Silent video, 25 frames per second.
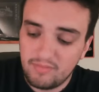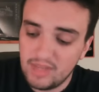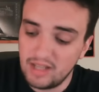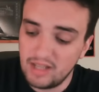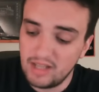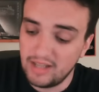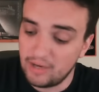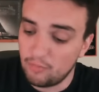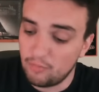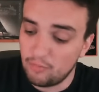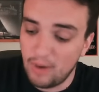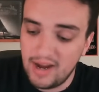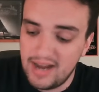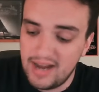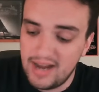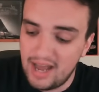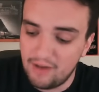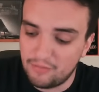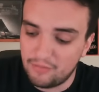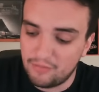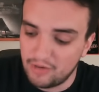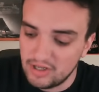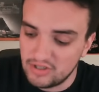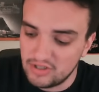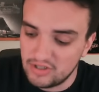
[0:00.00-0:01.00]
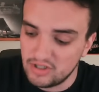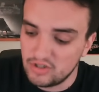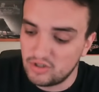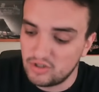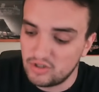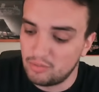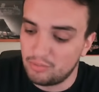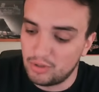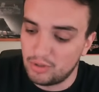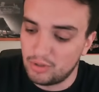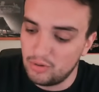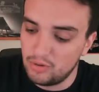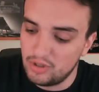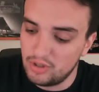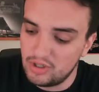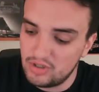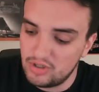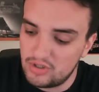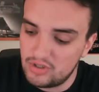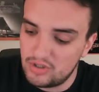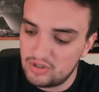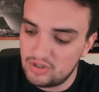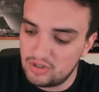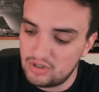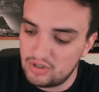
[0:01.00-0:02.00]
like right now, for instance, the
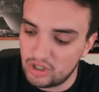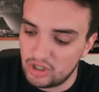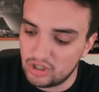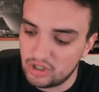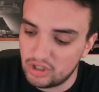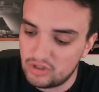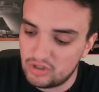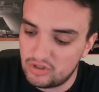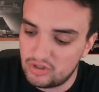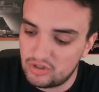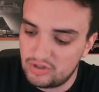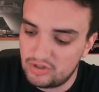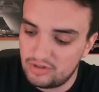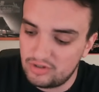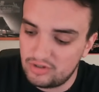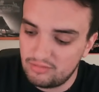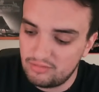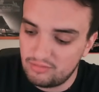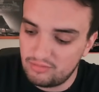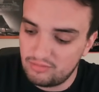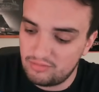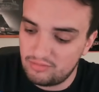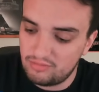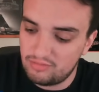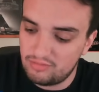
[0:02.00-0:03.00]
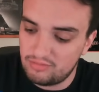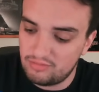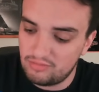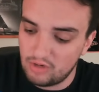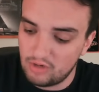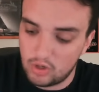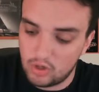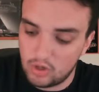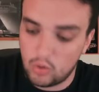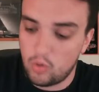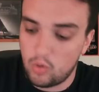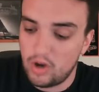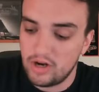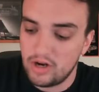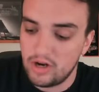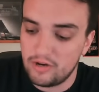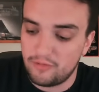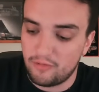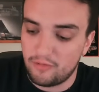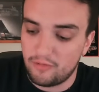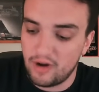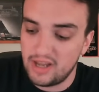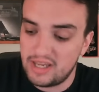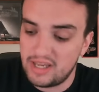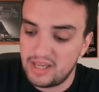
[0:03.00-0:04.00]
Brewers just acquired
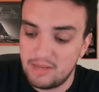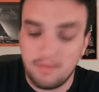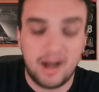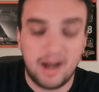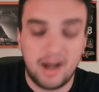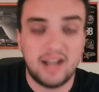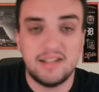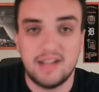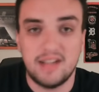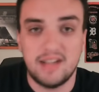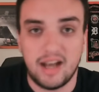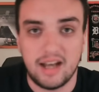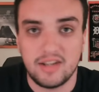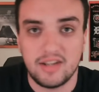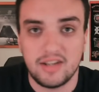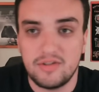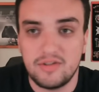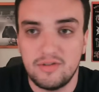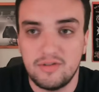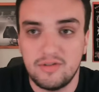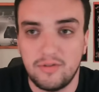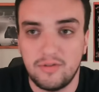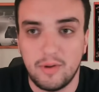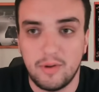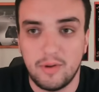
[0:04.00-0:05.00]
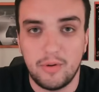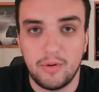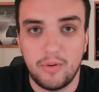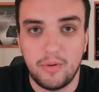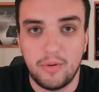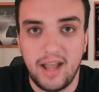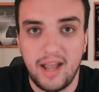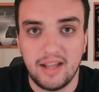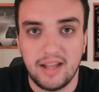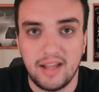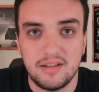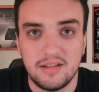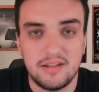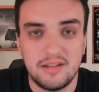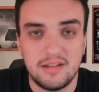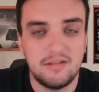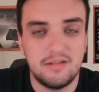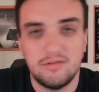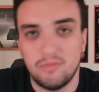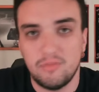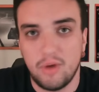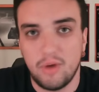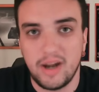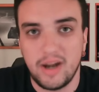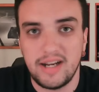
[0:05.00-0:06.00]
Frankie Montas from the
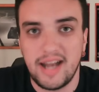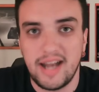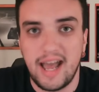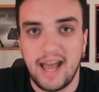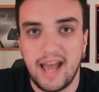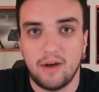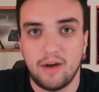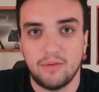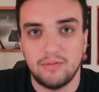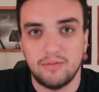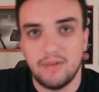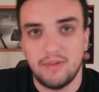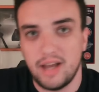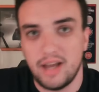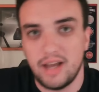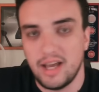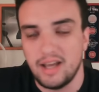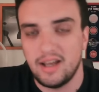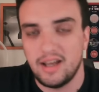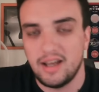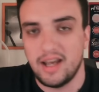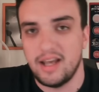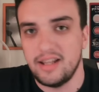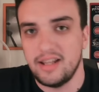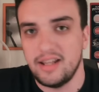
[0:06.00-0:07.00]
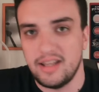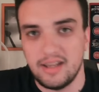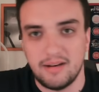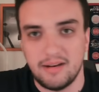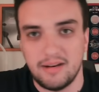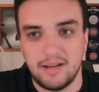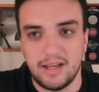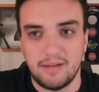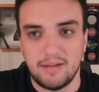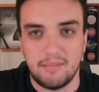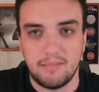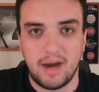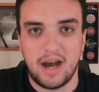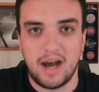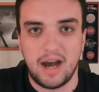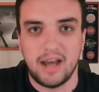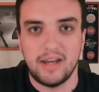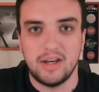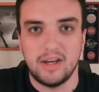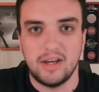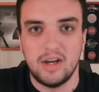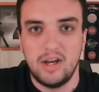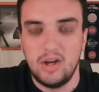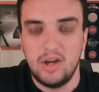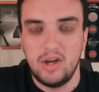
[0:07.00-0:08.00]
Reds right now. In
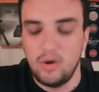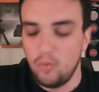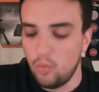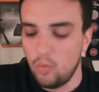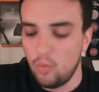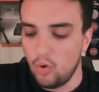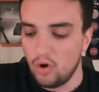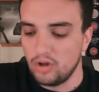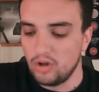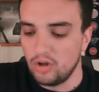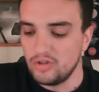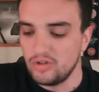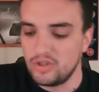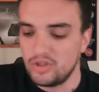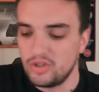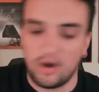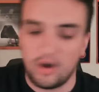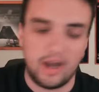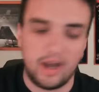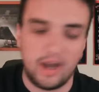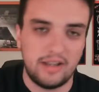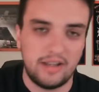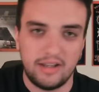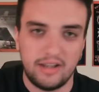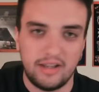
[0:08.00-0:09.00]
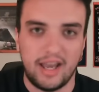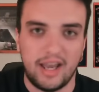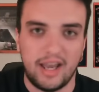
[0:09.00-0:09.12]
my world. So